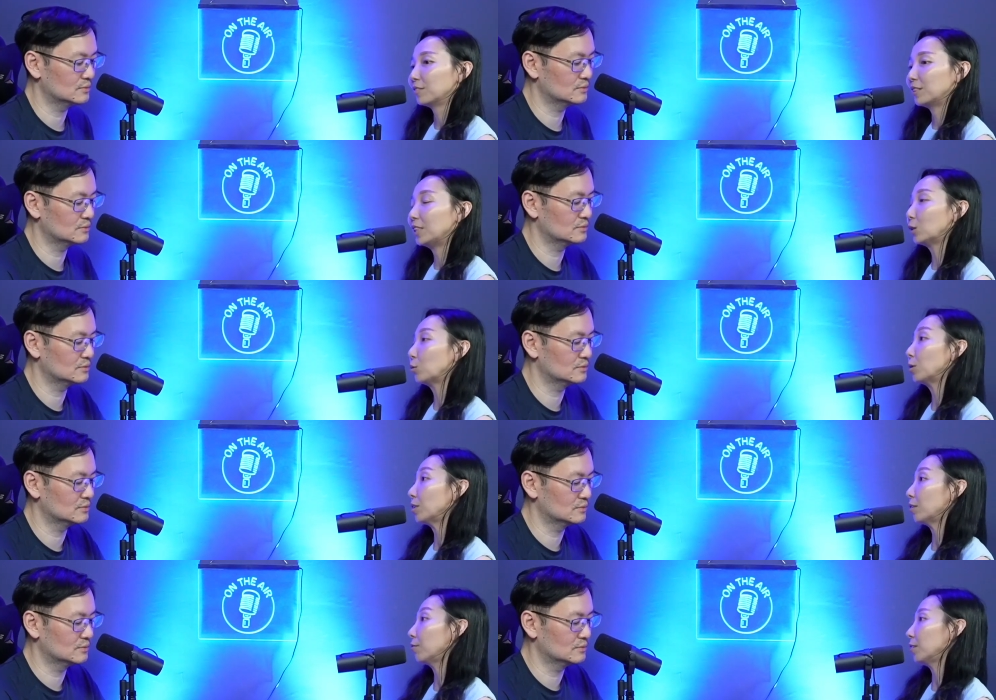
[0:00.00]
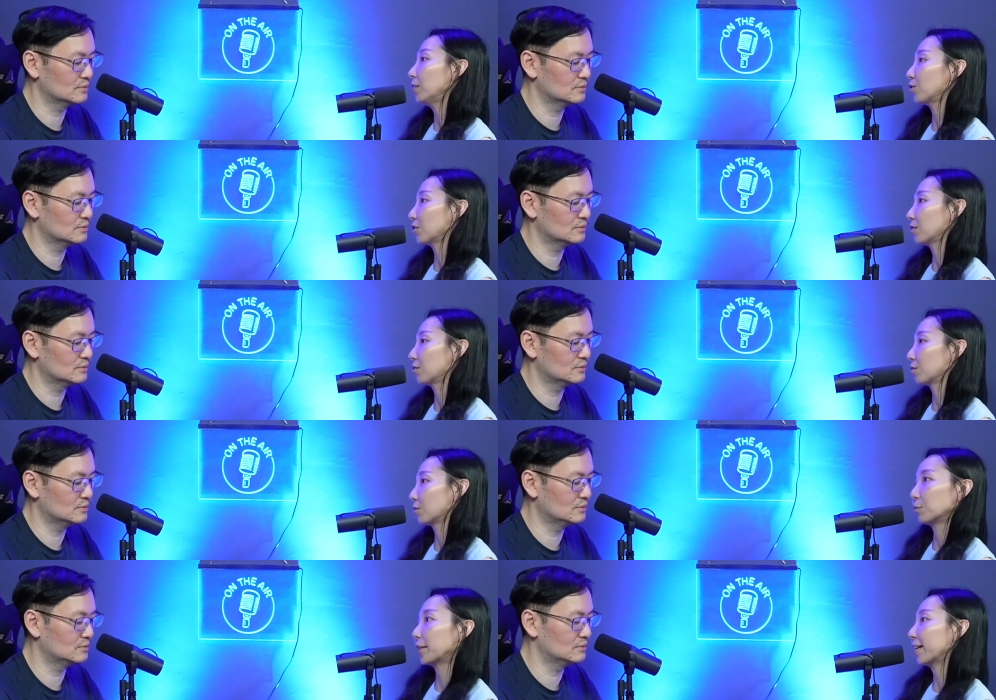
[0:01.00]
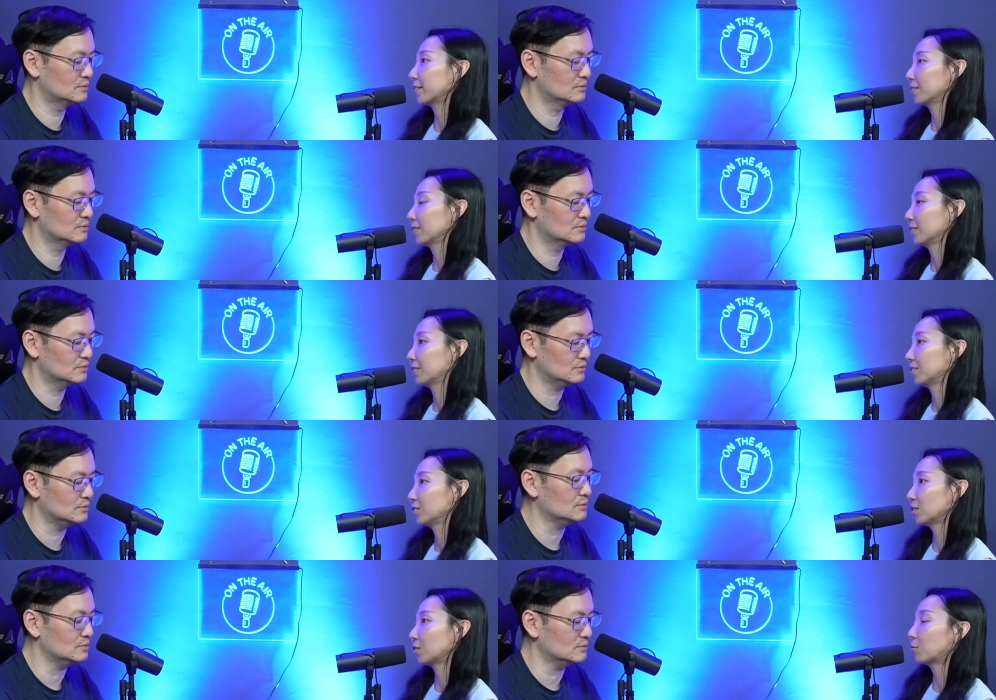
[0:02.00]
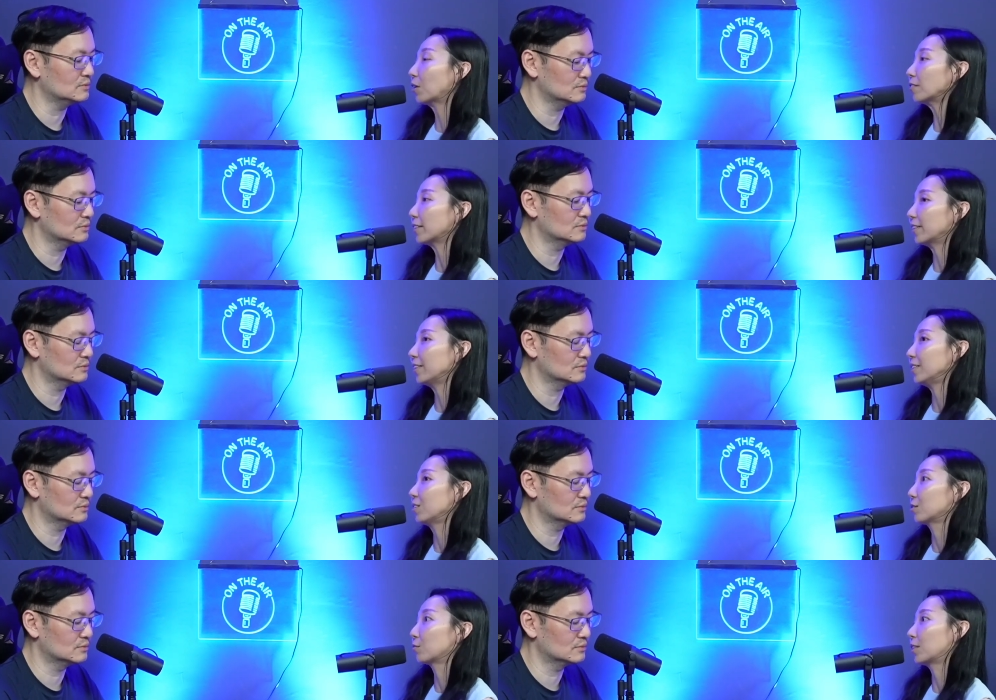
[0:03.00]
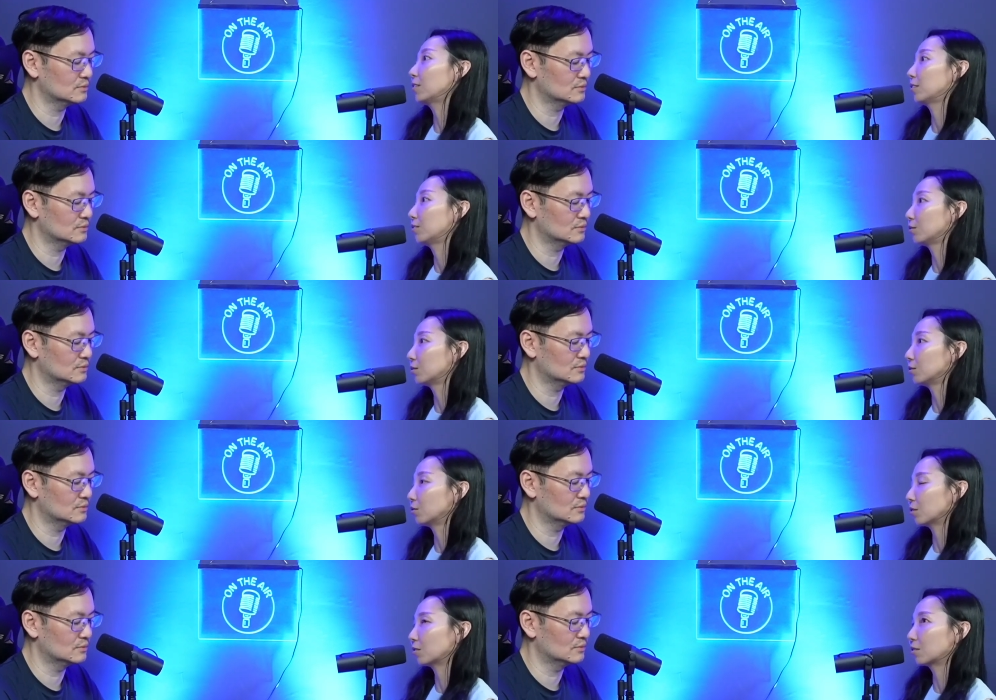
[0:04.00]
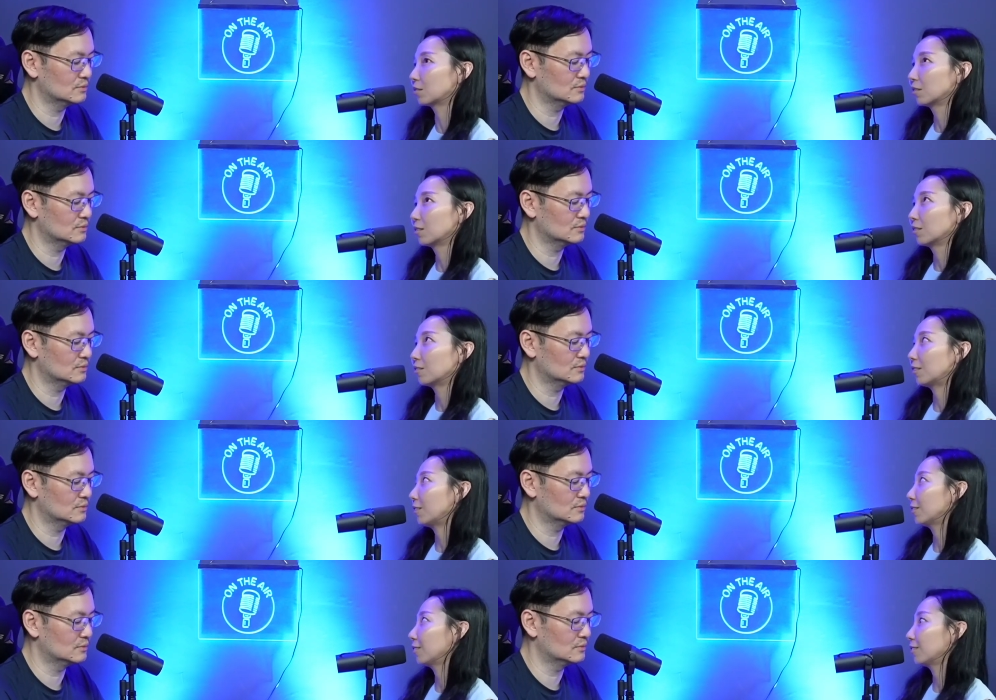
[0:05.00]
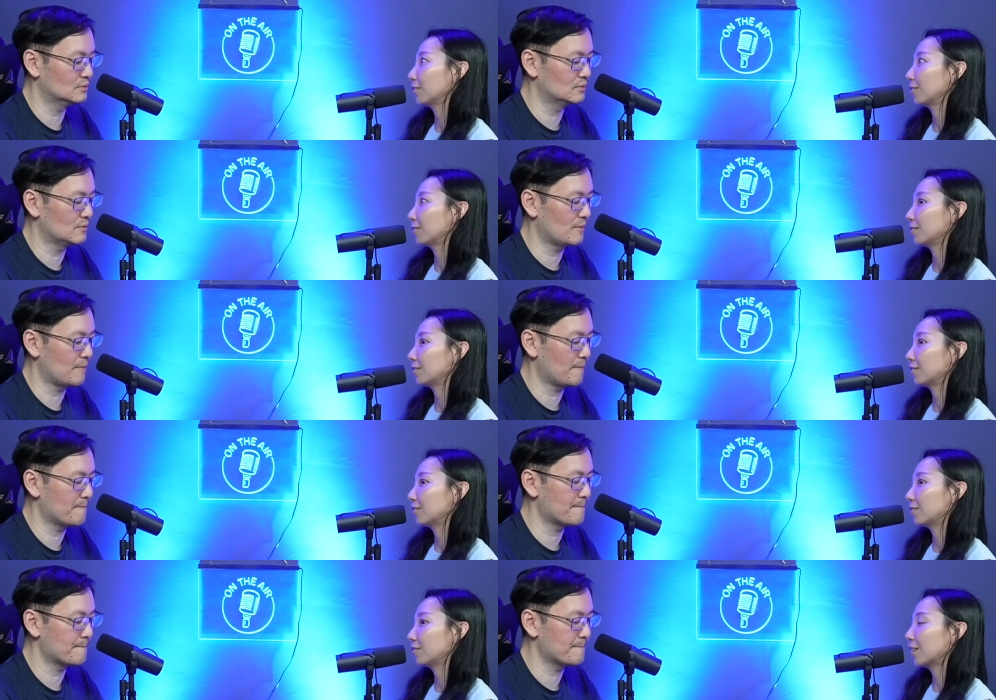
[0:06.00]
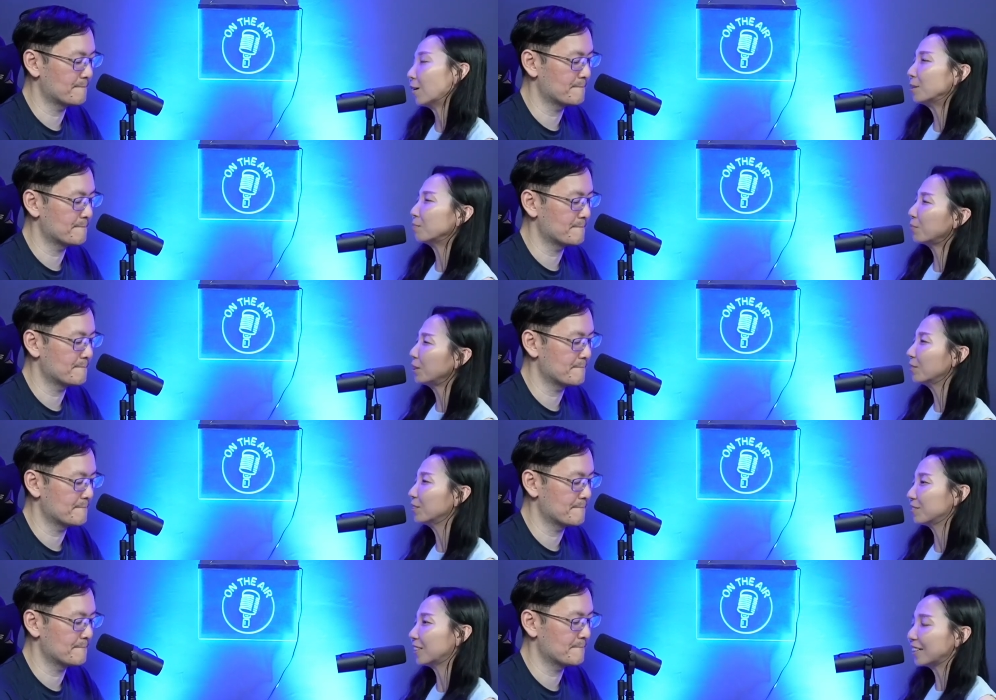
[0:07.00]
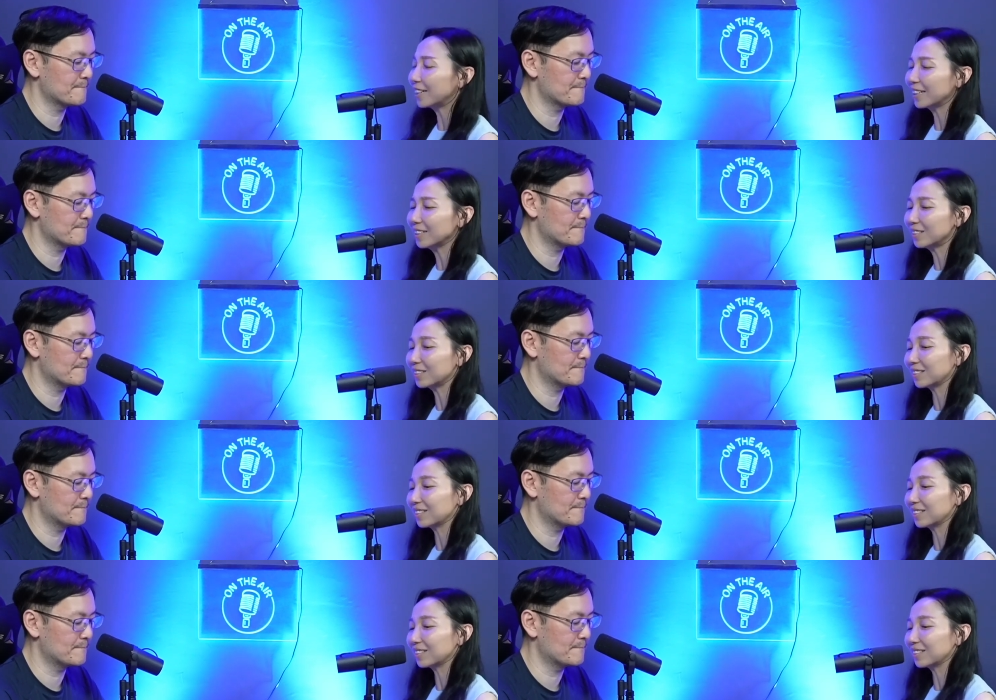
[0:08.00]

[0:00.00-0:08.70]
Speaker 1: intuitively just react. Just mm. felt like it is the right thing to do. Just like, I mean, people. I, I guess.